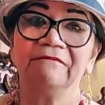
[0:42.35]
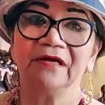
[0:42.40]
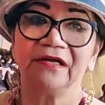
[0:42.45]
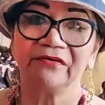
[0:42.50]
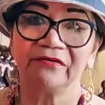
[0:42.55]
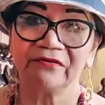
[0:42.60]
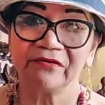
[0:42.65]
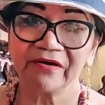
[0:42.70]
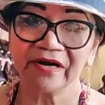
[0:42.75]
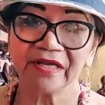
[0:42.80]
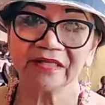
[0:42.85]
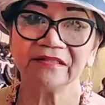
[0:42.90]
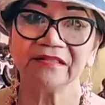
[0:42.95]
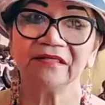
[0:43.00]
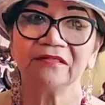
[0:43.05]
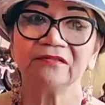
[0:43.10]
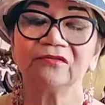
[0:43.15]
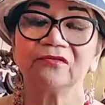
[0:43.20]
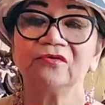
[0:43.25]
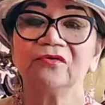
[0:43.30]

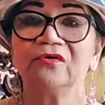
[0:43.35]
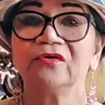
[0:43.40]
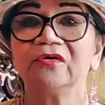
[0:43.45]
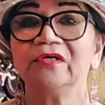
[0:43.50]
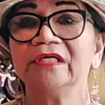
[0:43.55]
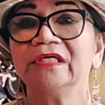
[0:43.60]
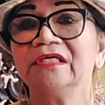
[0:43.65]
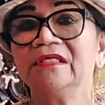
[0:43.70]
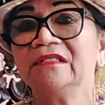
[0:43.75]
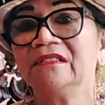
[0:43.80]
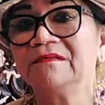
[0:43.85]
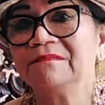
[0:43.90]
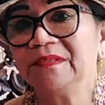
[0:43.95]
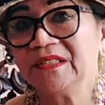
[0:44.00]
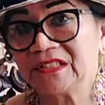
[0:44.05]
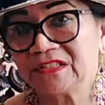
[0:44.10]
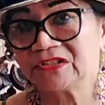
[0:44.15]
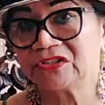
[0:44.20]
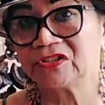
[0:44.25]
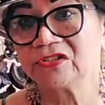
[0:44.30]
ready to go in the
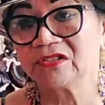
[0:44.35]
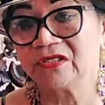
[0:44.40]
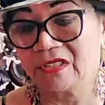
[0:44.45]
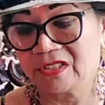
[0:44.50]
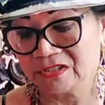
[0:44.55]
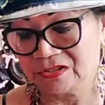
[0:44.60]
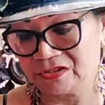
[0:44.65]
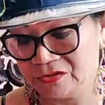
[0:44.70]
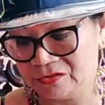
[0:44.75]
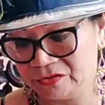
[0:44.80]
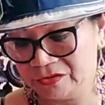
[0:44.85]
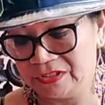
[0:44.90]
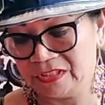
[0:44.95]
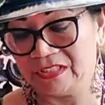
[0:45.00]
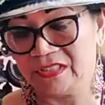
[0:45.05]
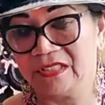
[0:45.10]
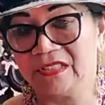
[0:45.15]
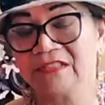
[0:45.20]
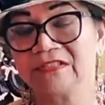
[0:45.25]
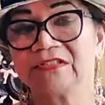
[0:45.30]
beach. As you
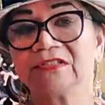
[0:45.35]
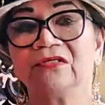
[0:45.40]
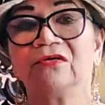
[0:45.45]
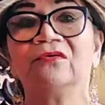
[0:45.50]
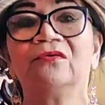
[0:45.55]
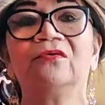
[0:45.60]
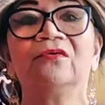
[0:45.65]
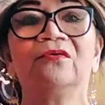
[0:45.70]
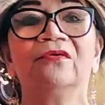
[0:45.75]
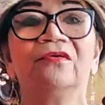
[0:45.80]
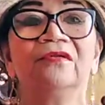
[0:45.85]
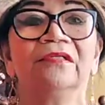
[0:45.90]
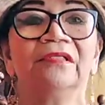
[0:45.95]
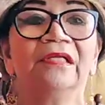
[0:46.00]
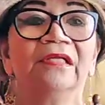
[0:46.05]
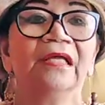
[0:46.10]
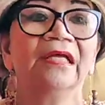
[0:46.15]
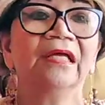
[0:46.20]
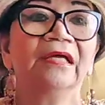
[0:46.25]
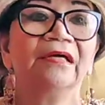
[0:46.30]
see, it's all
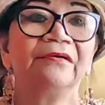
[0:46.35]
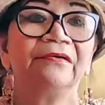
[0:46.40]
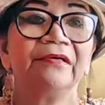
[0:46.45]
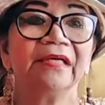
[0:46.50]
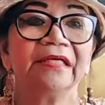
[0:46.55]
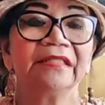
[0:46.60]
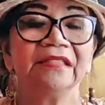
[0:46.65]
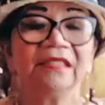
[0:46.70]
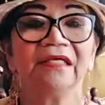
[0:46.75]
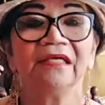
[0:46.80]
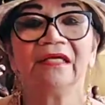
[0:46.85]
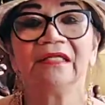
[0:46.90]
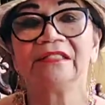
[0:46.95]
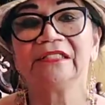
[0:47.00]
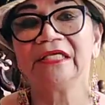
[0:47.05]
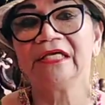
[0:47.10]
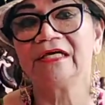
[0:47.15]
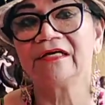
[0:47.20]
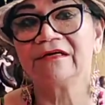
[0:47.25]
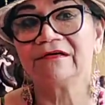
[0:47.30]
ready and
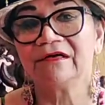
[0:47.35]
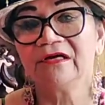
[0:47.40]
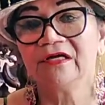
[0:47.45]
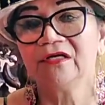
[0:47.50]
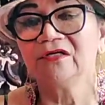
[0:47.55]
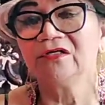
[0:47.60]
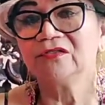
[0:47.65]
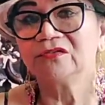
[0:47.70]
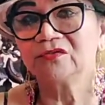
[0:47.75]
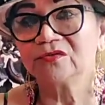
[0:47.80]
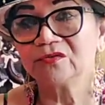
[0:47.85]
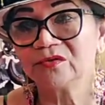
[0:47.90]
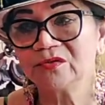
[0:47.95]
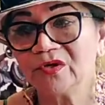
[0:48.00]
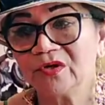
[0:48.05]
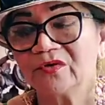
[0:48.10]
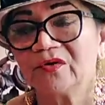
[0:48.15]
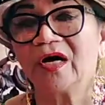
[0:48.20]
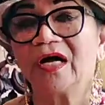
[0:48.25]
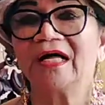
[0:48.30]
gear to
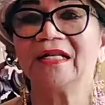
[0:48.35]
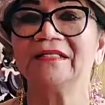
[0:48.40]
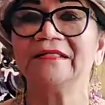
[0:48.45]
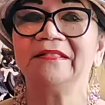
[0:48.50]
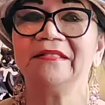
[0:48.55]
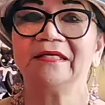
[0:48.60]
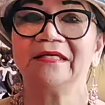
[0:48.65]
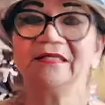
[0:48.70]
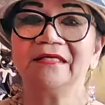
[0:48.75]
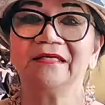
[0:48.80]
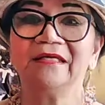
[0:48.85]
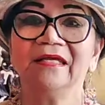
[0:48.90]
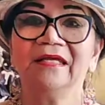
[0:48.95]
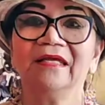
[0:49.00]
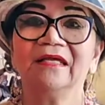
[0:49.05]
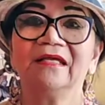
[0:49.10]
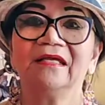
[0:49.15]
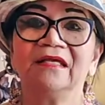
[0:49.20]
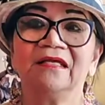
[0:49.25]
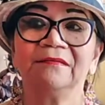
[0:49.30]
go holiday
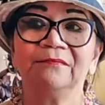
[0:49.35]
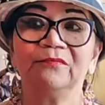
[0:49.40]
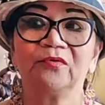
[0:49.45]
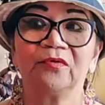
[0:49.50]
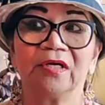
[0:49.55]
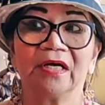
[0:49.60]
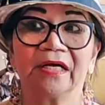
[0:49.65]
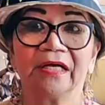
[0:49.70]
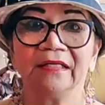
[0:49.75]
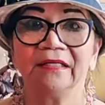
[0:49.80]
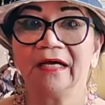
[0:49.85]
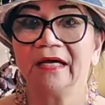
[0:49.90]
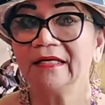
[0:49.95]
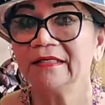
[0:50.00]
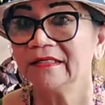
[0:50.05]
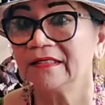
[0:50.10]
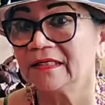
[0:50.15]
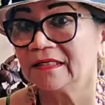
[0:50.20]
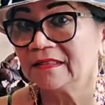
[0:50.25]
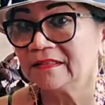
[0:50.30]
in Boracay
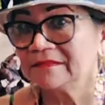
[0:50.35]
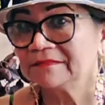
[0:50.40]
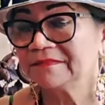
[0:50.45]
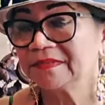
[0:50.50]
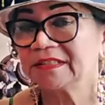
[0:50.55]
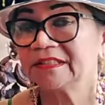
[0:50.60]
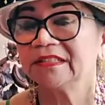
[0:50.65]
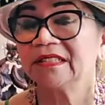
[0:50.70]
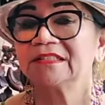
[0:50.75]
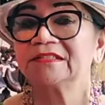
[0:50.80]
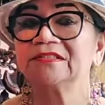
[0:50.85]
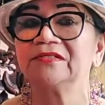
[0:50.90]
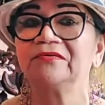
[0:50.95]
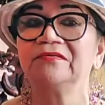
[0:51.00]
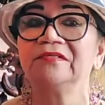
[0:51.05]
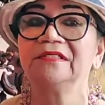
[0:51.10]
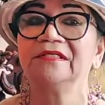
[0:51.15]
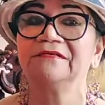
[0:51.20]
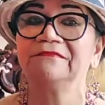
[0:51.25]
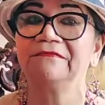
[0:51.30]
Island, but that's
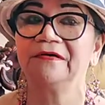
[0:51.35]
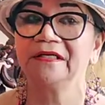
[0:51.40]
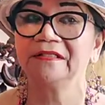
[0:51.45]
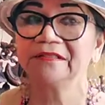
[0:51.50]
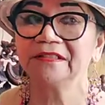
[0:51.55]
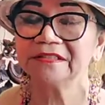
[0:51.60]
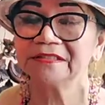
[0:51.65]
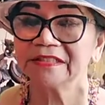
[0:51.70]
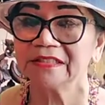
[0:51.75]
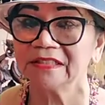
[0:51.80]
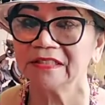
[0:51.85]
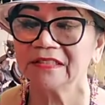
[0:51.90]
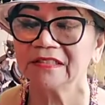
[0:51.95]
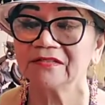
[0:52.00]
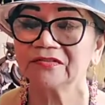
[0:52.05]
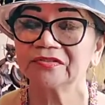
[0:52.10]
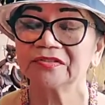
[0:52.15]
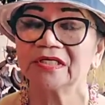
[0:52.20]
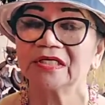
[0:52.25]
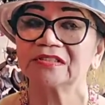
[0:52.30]
only in fantasy,
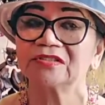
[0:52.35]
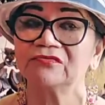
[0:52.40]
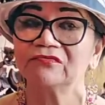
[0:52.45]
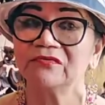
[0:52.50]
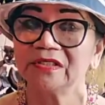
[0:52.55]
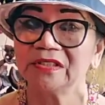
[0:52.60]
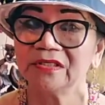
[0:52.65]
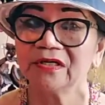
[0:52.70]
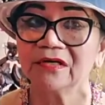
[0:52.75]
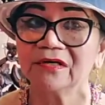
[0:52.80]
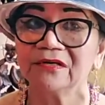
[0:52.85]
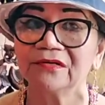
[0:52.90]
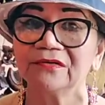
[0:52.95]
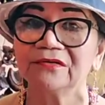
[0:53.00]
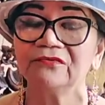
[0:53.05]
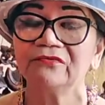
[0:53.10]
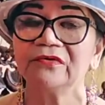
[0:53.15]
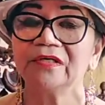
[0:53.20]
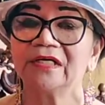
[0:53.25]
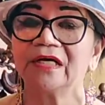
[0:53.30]
because as we
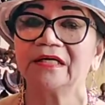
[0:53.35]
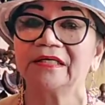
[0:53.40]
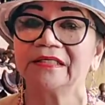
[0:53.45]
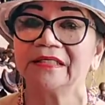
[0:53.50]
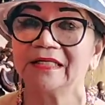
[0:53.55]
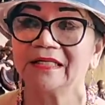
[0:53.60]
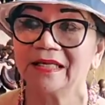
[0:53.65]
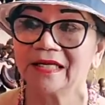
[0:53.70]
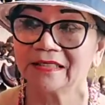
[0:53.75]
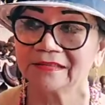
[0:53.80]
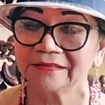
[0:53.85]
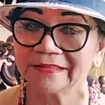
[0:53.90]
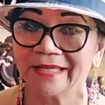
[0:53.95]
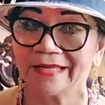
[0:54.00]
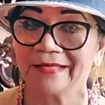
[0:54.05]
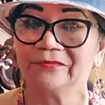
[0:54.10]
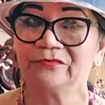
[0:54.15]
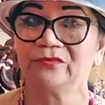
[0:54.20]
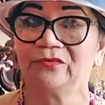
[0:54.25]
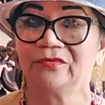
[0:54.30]
know, we are in
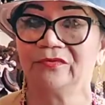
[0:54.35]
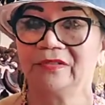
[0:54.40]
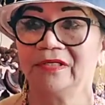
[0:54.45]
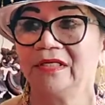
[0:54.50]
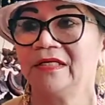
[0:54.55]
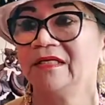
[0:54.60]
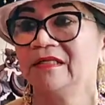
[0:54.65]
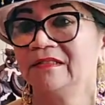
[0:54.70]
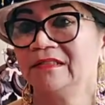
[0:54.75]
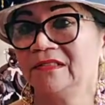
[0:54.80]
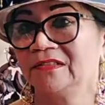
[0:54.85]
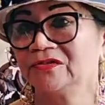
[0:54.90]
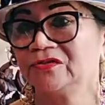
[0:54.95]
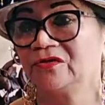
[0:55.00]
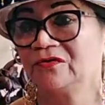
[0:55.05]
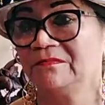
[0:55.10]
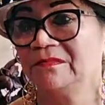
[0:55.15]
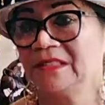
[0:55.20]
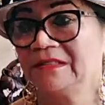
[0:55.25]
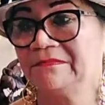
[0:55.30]
lockdown. And that's
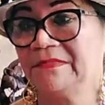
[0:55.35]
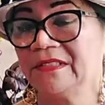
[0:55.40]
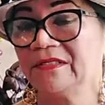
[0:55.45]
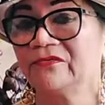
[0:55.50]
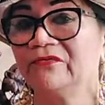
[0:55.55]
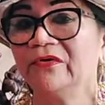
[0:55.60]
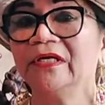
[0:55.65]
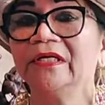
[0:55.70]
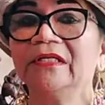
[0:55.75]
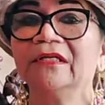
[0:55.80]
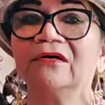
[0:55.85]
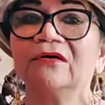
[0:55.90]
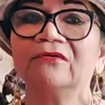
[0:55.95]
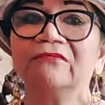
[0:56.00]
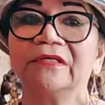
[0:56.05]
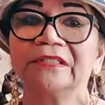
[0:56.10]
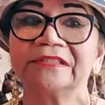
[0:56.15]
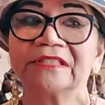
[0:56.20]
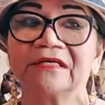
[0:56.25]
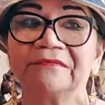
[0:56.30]
your bling bling queen,
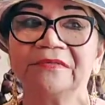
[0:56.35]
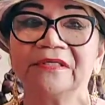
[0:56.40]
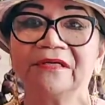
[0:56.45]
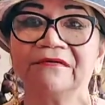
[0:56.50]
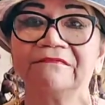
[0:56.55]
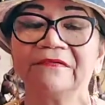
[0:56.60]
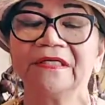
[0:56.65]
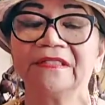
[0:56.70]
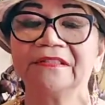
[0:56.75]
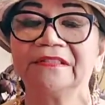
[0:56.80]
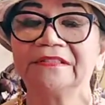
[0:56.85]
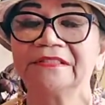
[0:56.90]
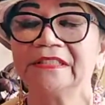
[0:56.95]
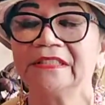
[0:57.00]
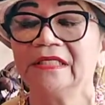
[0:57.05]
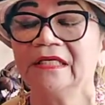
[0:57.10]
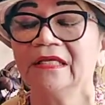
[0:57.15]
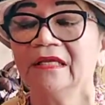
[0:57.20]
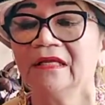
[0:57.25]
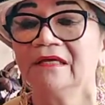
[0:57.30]
always having a
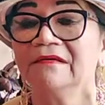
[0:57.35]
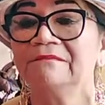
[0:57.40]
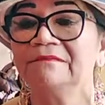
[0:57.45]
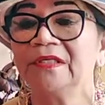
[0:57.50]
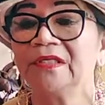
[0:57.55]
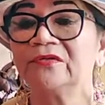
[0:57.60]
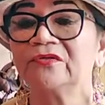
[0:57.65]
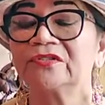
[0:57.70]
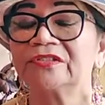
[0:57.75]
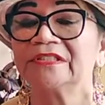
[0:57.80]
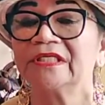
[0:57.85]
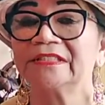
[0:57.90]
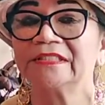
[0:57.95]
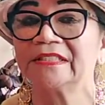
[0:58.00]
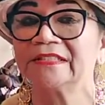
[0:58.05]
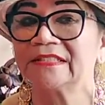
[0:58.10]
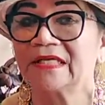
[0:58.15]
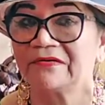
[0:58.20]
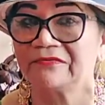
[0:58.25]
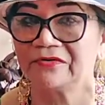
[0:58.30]
fantasy because this
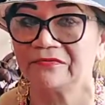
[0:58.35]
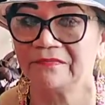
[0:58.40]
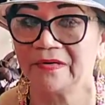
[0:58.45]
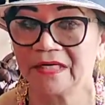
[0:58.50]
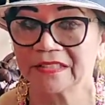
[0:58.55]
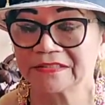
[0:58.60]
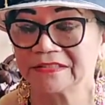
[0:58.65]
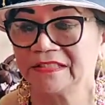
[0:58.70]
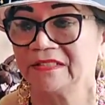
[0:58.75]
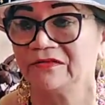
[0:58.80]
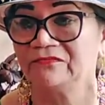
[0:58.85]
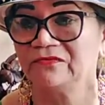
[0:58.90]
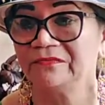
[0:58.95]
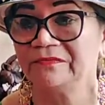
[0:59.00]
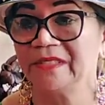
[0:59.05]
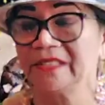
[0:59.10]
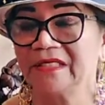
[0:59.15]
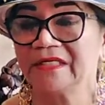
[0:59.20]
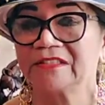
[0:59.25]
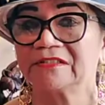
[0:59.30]
is our boxing with
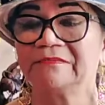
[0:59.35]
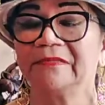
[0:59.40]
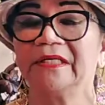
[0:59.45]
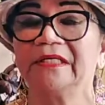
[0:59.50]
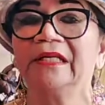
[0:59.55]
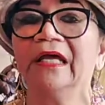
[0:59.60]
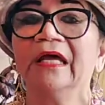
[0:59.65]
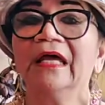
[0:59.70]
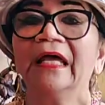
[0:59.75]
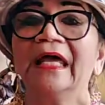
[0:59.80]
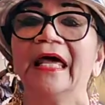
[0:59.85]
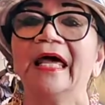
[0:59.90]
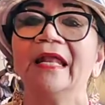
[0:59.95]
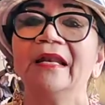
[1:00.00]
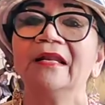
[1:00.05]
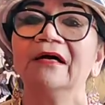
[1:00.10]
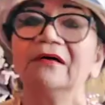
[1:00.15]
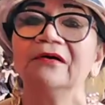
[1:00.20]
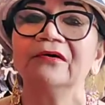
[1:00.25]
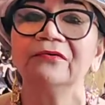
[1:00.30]
my husband.
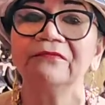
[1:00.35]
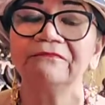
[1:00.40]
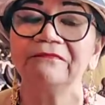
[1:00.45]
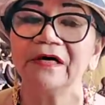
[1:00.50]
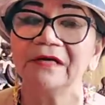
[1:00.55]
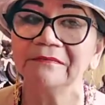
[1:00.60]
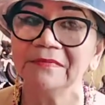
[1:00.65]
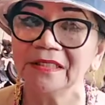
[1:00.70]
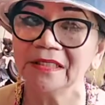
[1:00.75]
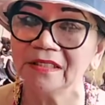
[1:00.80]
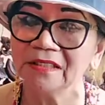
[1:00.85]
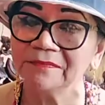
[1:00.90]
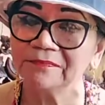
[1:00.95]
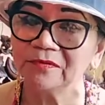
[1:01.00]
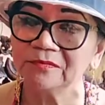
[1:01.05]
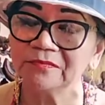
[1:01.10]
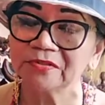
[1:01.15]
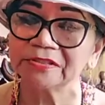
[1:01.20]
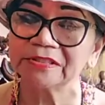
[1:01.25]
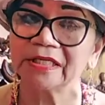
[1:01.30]
Hello, family ni
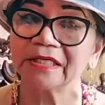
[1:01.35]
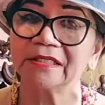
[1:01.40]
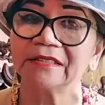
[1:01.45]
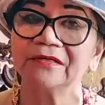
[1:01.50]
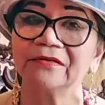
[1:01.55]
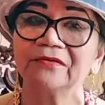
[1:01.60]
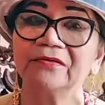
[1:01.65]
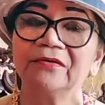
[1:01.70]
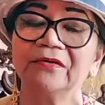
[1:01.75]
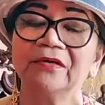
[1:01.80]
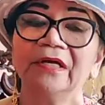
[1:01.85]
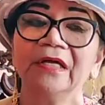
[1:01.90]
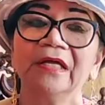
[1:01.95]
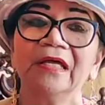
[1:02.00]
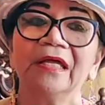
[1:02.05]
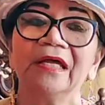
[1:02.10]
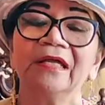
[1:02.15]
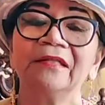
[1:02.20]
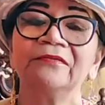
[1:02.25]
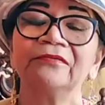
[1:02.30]
Pumuseno,
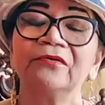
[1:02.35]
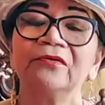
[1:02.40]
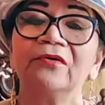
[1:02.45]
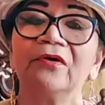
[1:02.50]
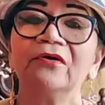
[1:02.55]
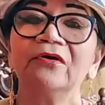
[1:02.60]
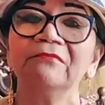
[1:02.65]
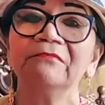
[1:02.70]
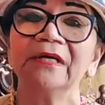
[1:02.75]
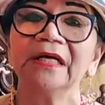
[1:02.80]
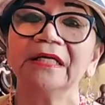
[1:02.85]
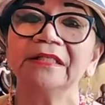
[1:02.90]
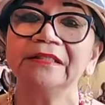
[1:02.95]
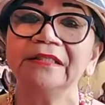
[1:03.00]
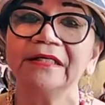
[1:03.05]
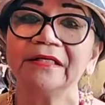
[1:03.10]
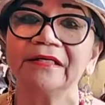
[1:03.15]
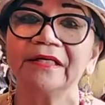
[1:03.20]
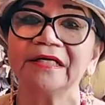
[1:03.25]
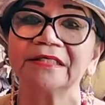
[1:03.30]
and to all my
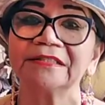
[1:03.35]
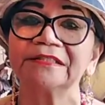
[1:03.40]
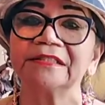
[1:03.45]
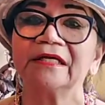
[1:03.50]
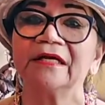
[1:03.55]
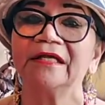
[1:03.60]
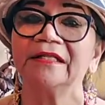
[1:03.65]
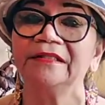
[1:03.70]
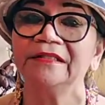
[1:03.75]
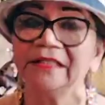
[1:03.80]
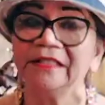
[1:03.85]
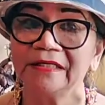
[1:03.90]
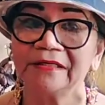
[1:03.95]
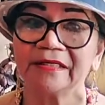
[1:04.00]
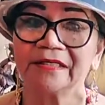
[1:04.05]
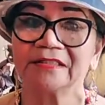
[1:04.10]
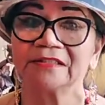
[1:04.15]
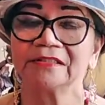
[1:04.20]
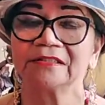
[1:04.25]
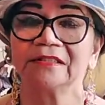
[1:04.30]
dearest and
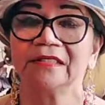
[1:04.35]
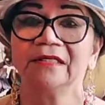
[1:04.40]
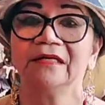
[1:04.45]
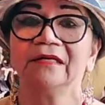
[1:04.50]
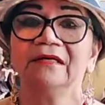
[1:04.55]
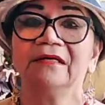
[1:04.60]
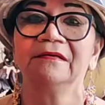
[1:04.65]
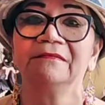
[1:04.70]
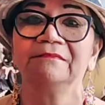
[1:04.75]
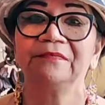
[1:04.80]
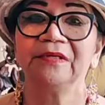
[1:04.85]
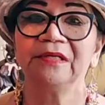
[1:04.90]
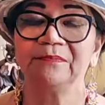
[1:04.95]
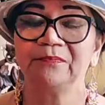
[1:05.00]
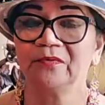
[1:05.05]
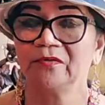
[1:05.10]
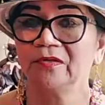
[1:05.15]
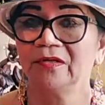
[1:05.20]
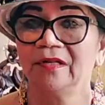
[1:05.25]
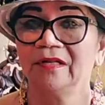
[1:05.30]
nearest
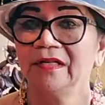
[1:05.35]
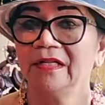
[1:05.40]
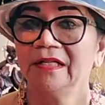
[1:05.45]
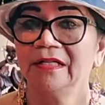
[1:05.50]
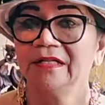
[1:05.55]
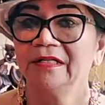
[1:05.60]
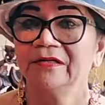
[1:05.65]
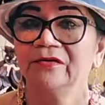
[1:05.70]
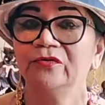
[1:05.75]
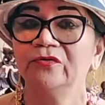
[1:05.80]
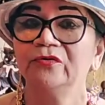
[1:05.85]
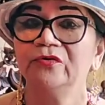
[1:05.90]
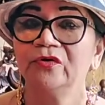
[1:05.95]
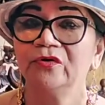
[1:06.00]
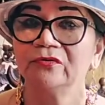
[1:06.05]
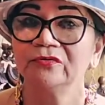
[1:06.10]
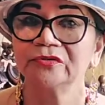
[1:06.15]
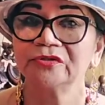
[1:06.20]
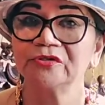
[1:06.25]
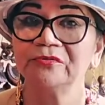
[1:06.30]
people who
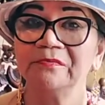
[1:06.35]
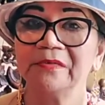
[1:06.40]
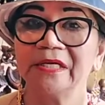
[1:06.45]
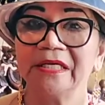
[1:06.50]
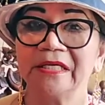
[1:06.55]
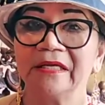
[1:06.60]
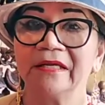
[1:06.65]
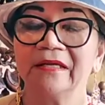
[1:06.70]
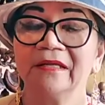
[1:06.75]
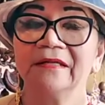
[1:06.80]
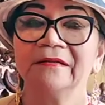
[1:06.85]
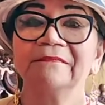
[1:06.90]
knows me.